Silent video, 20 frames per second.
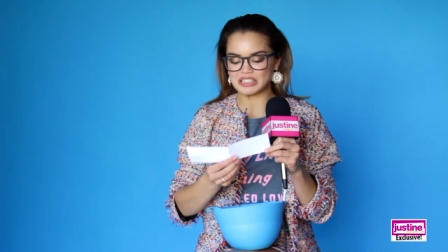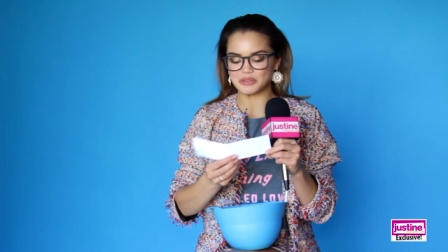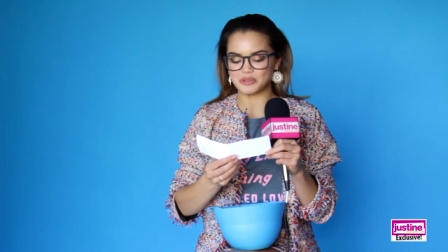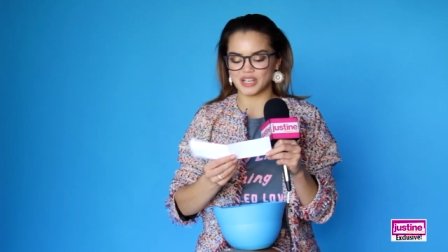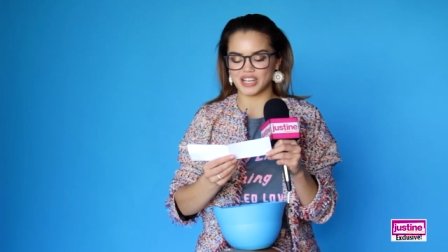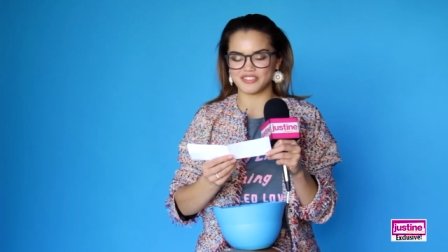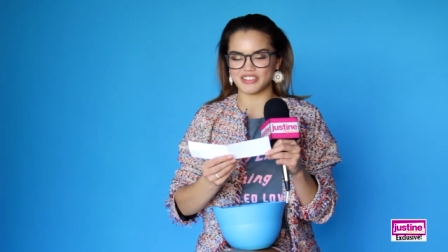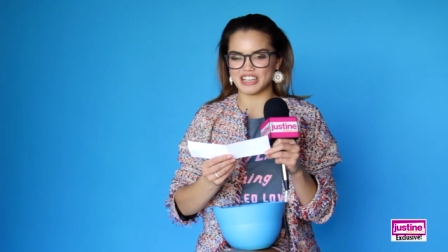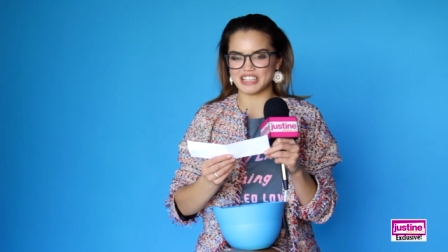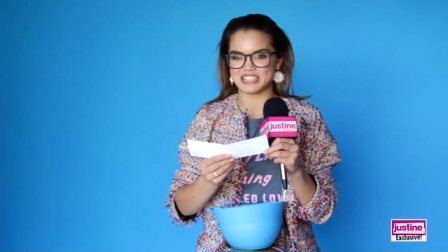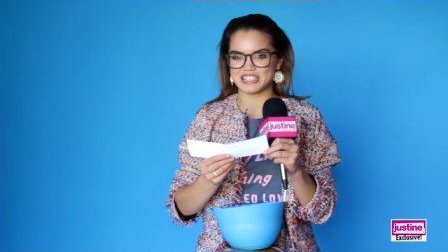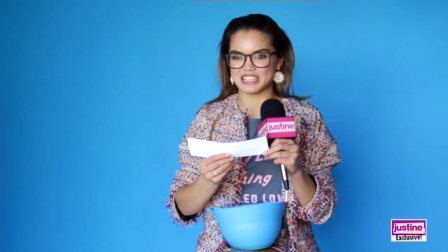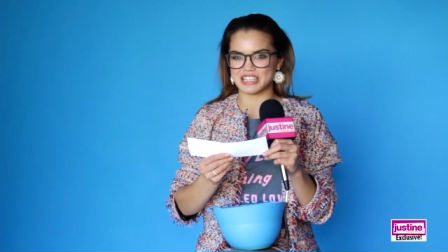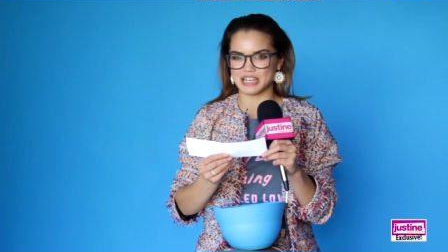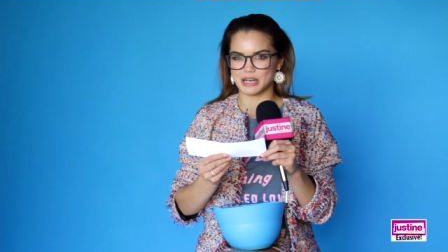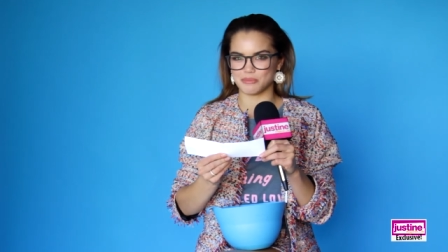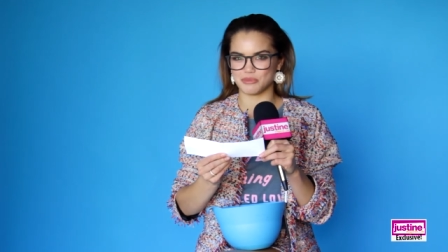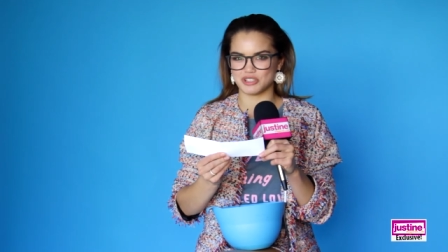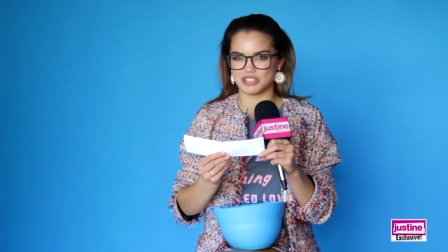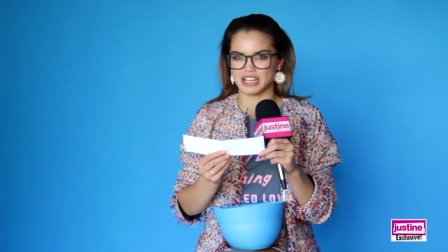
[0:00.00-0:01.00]
Whenever I see
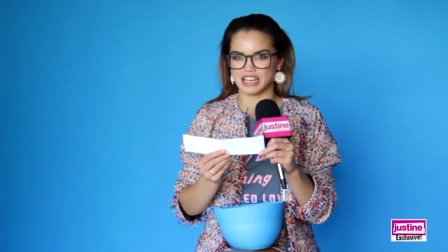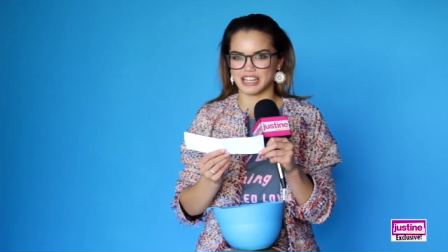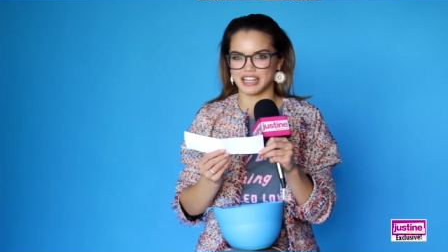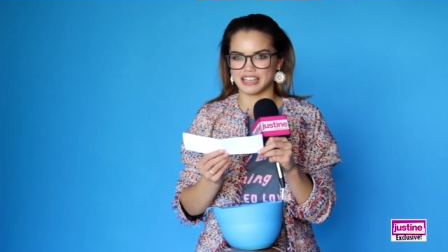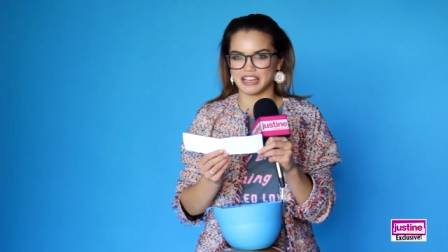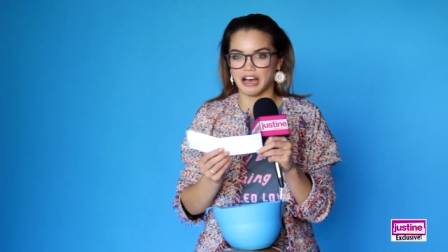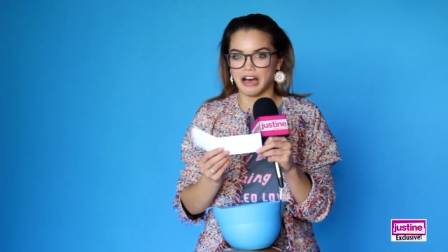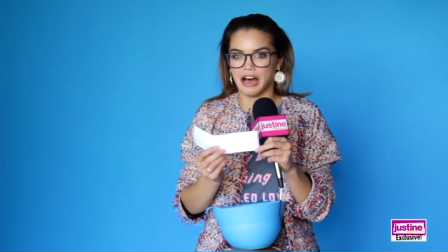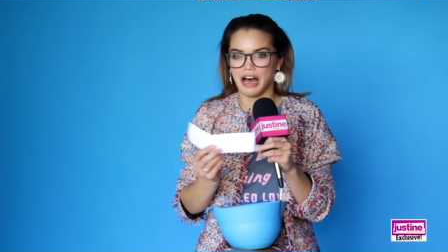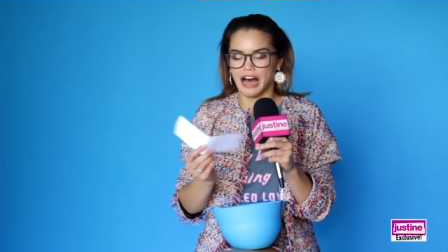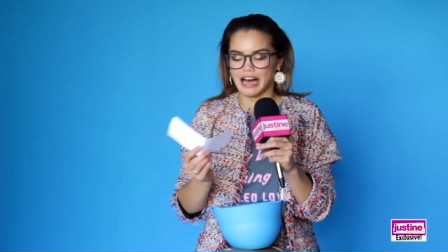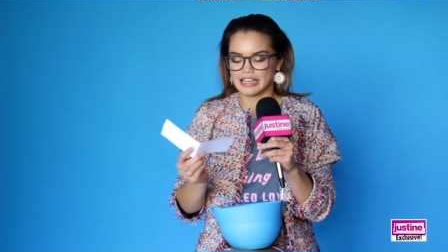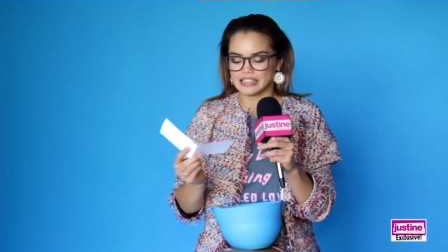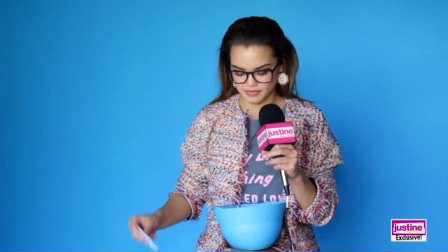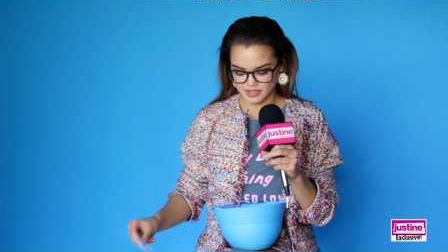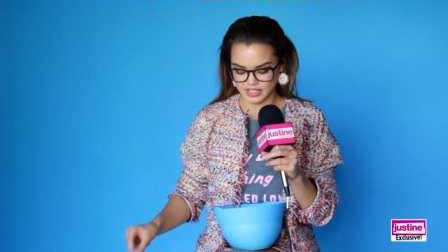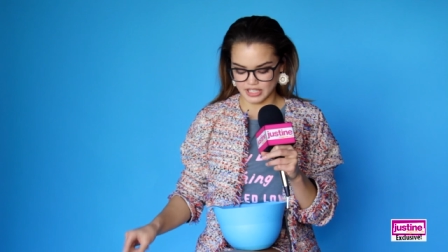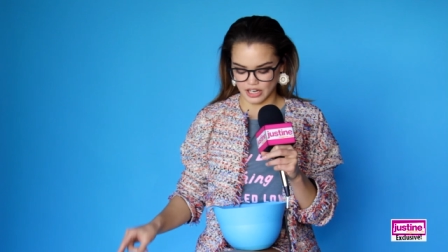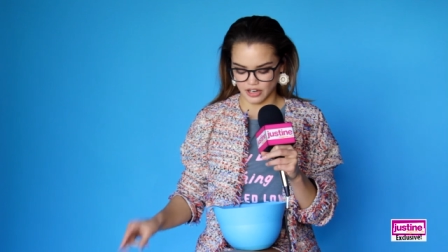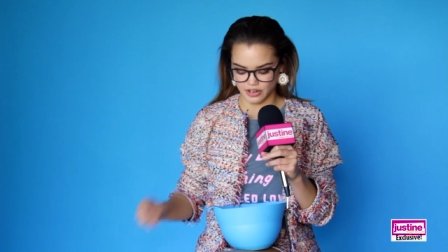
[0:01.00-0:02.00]
it, I'm just kind of like, ugh,
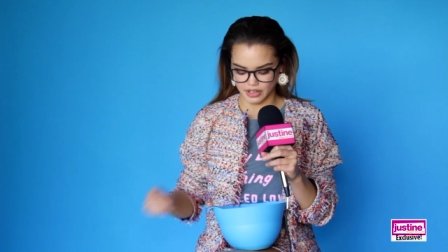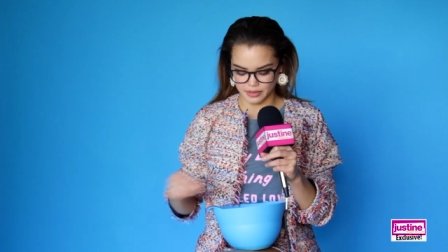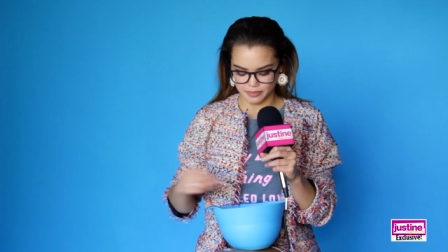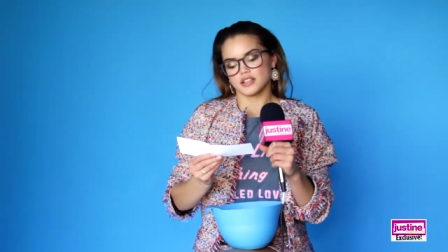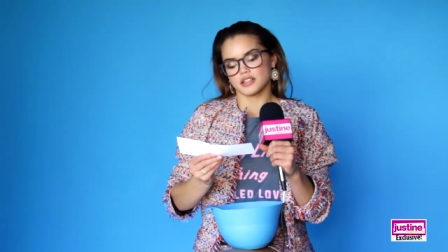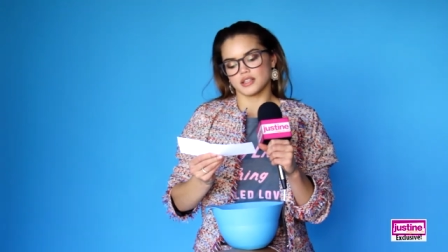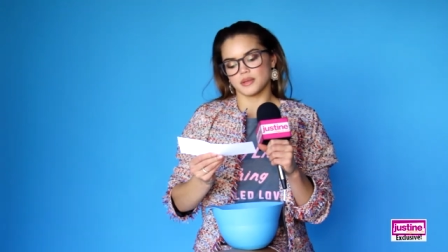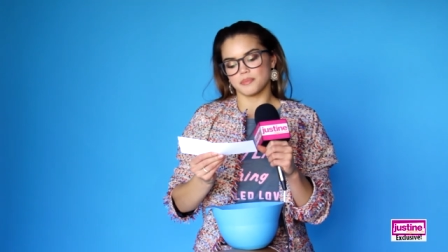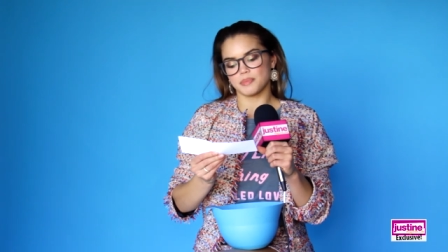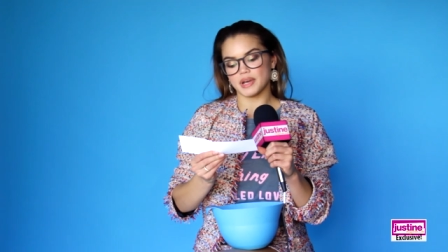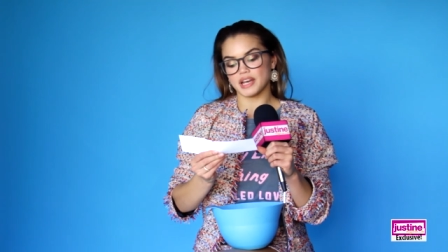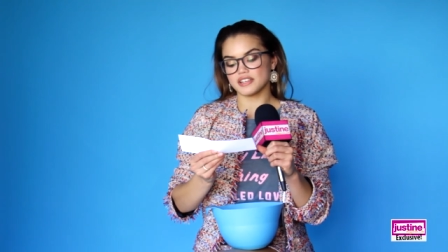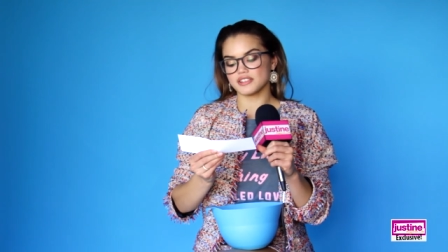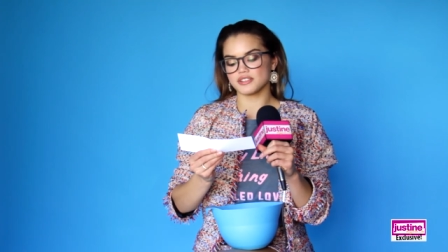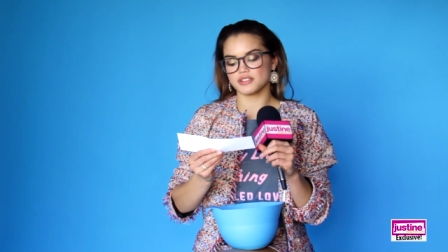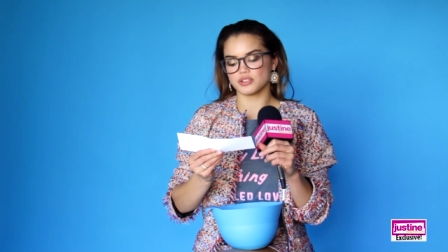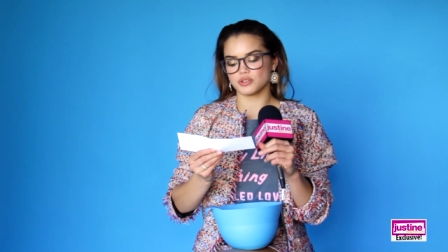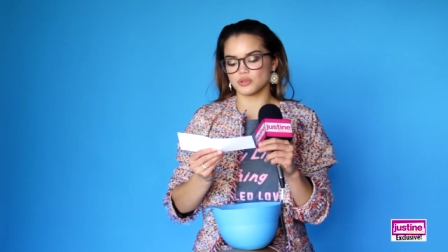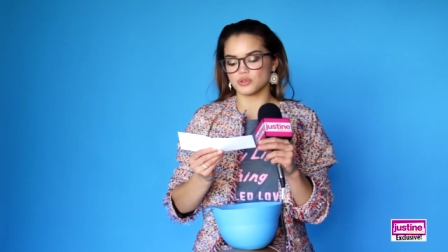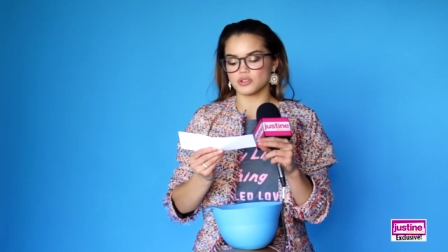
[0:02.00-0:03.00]
scary. The
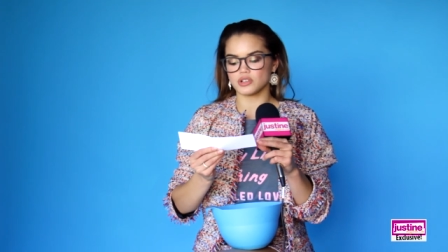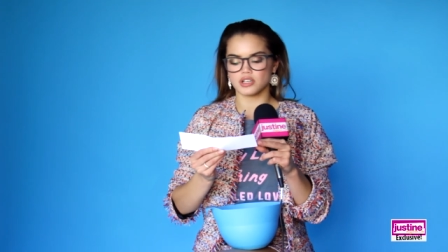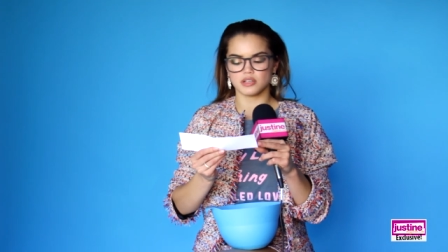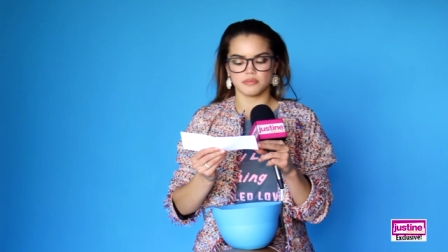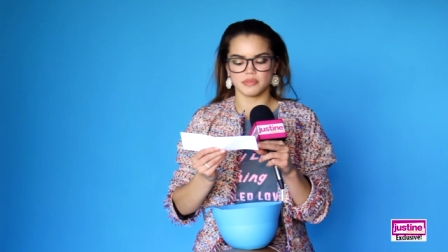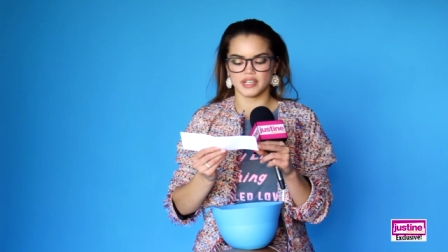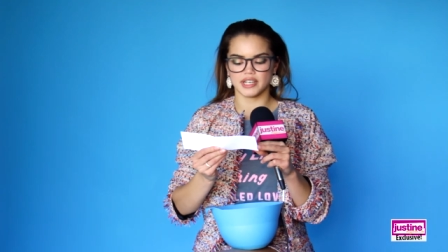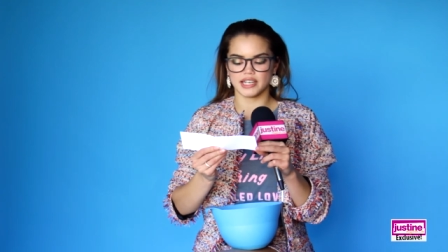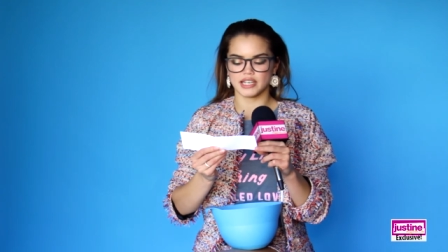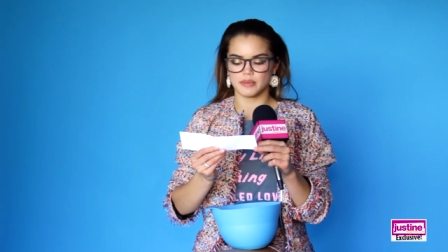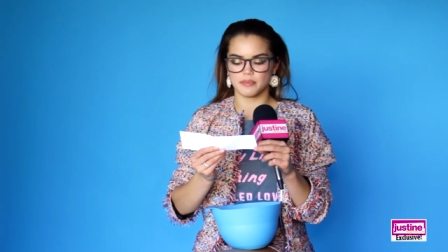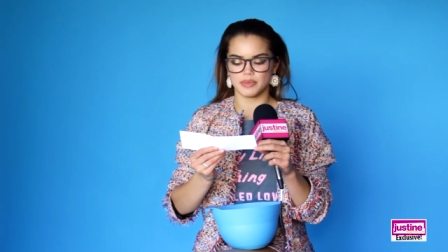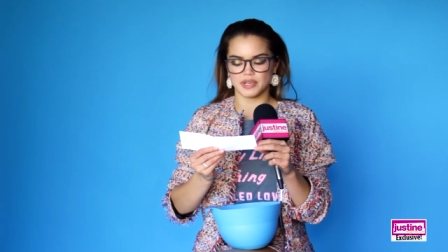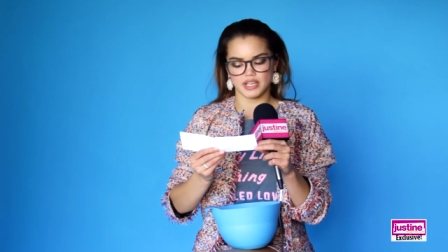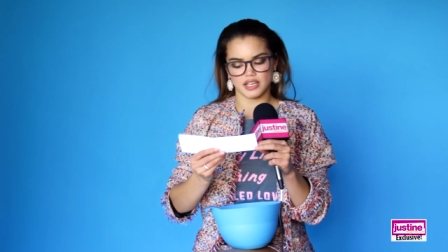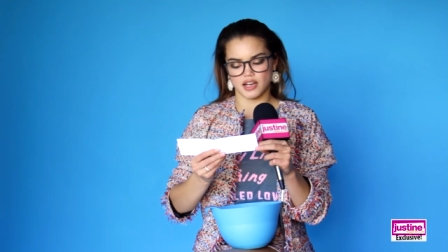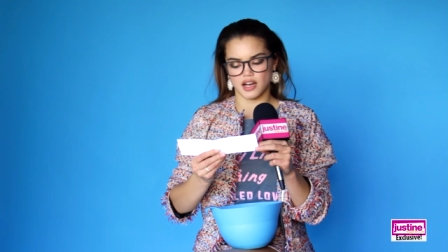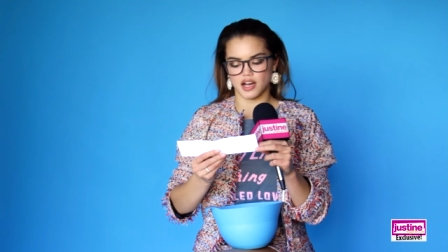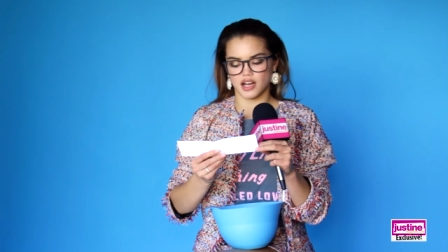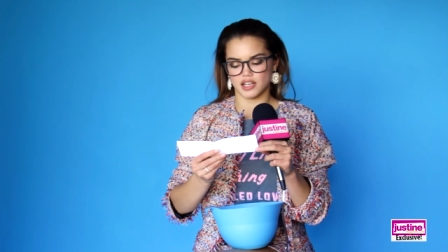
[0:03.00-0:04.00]
best school committee to
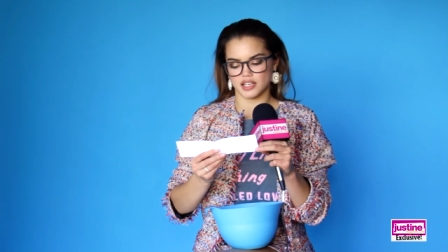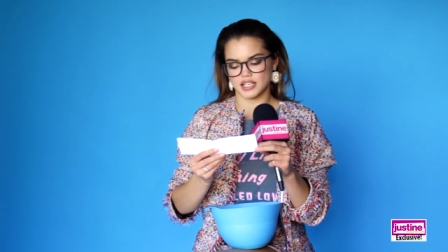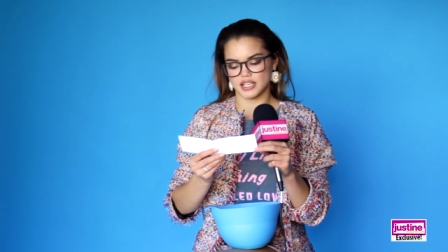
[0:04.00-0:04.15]
be on